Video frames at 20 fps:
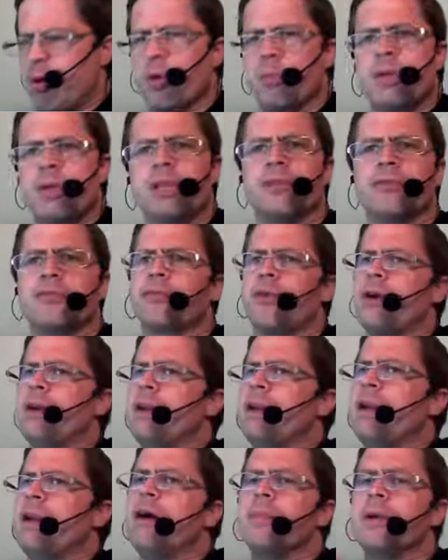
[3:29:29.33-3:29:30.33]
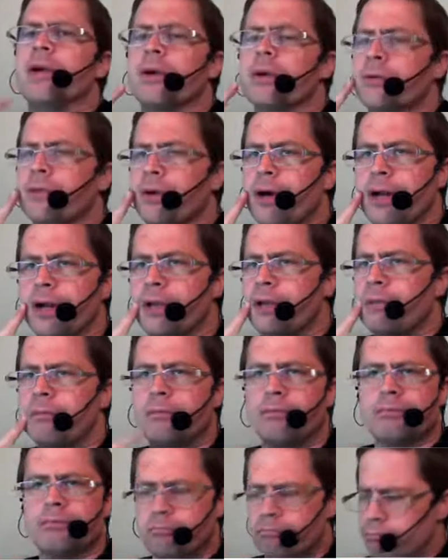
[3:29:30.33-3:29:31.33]
put me in the front, and I'll marathon it
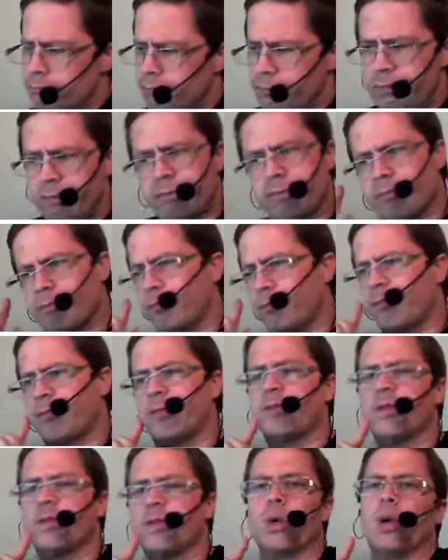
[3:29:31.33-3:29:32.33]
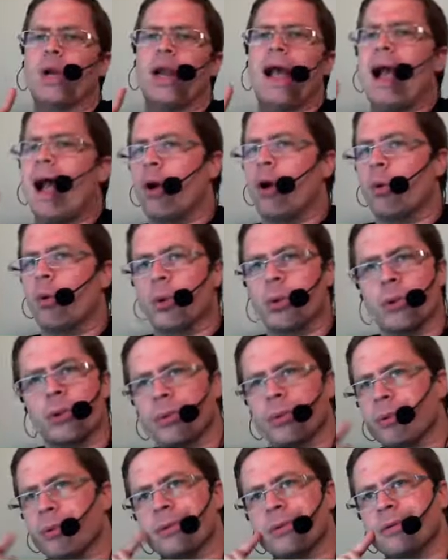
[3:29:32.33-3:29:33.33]
for an
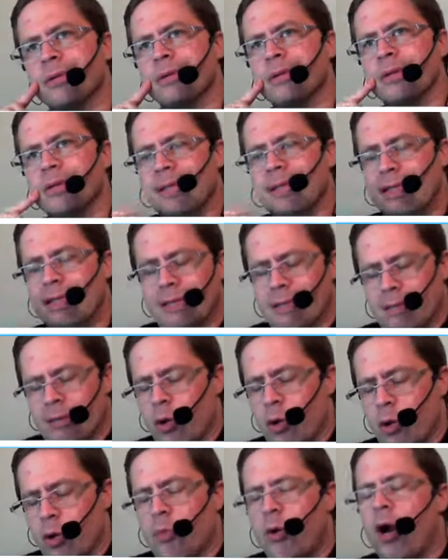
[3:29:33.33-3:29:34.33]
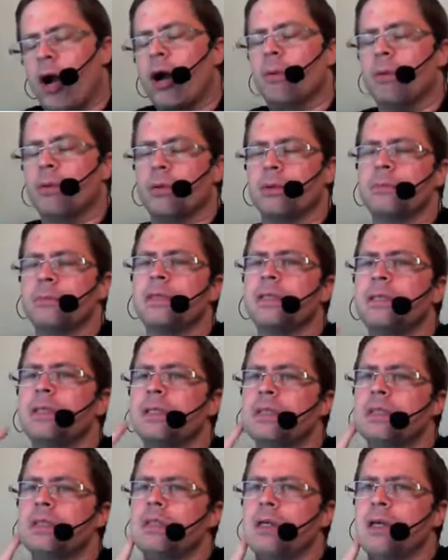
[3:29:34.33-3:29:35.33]
hour, no problem.
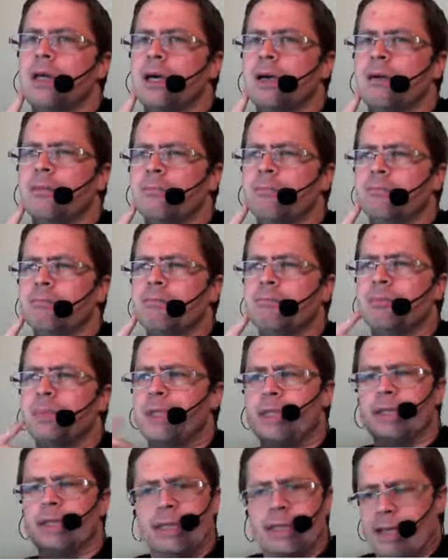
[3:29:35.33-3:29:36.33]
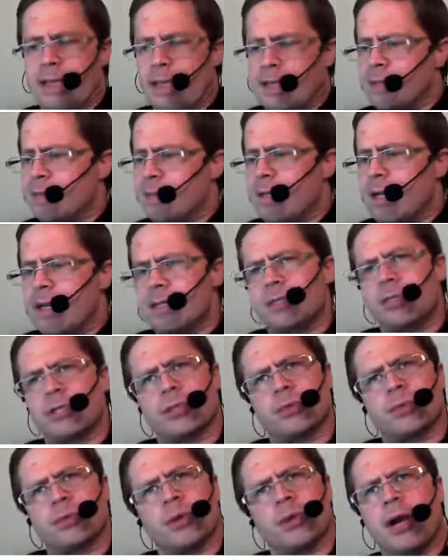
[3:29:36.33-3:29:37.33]
But like that's
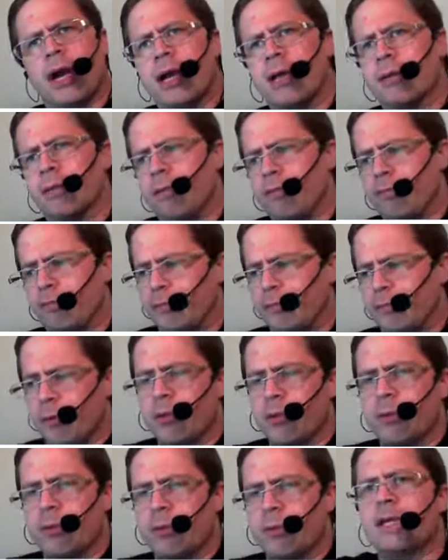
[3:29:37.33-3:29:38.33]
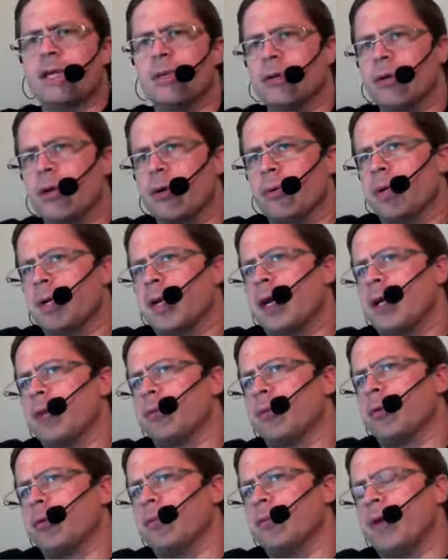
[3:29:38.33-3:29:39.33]
just where the further back you go on
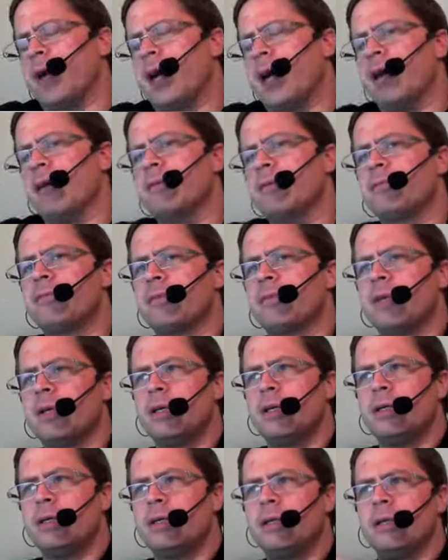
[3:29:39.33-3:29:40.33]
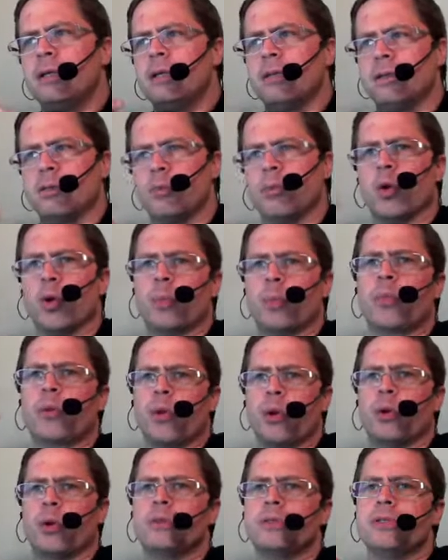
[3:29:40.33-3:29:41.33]
I-305, the more
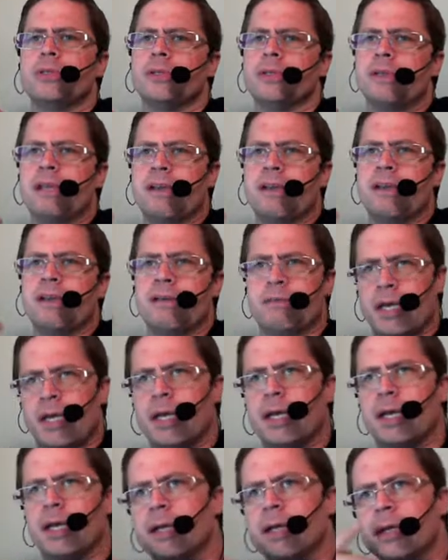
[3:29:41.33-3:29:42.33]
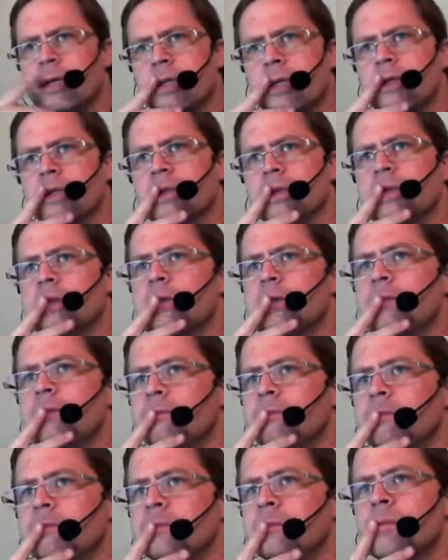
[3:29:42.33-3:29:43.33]
prone to giving me a headache it
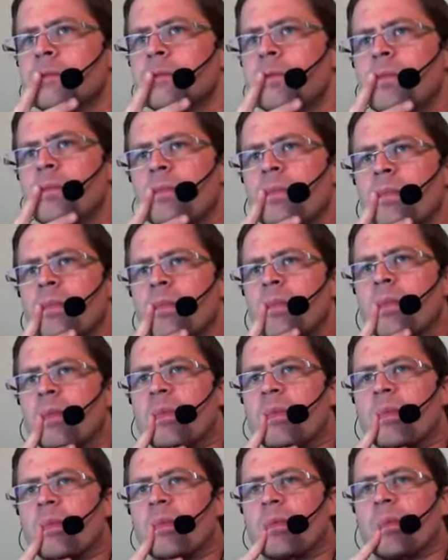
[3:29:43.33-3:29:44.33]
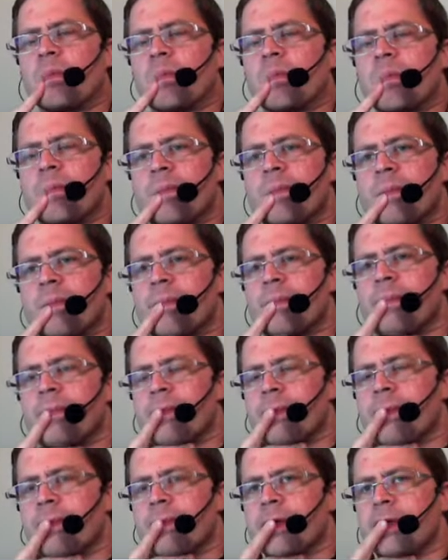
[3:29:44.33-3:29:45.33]
is. Sure, yeah.
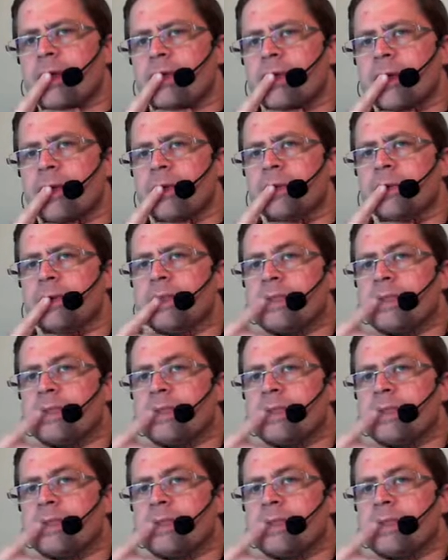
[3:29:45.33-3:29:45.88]
And again, my